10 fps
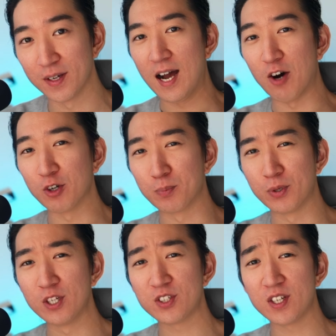I would
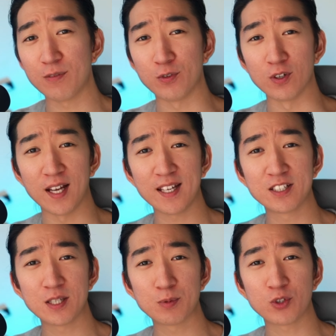appreciate if you like
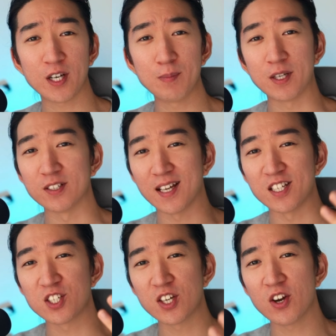and subscribe because I
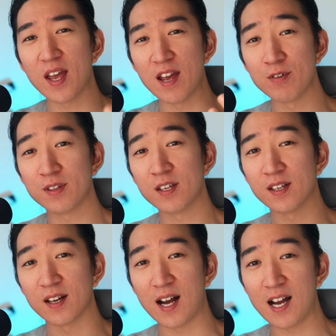share everything
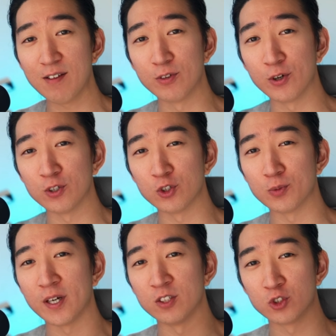that I've learned through
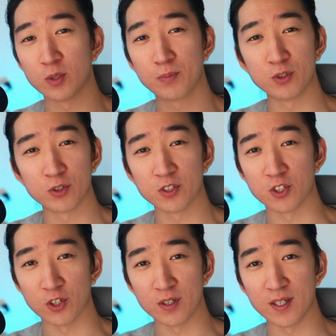my entrepreneurial
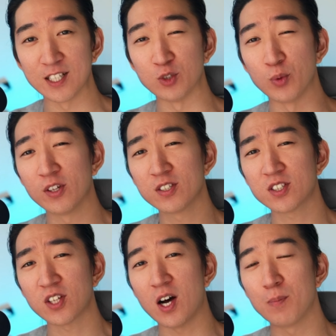journey, as well as
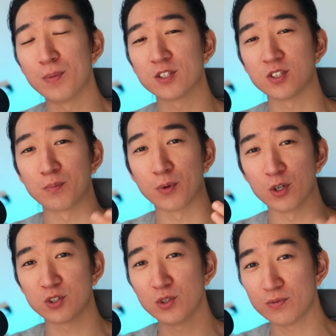topics on
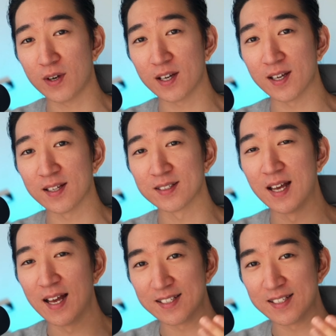personal finance,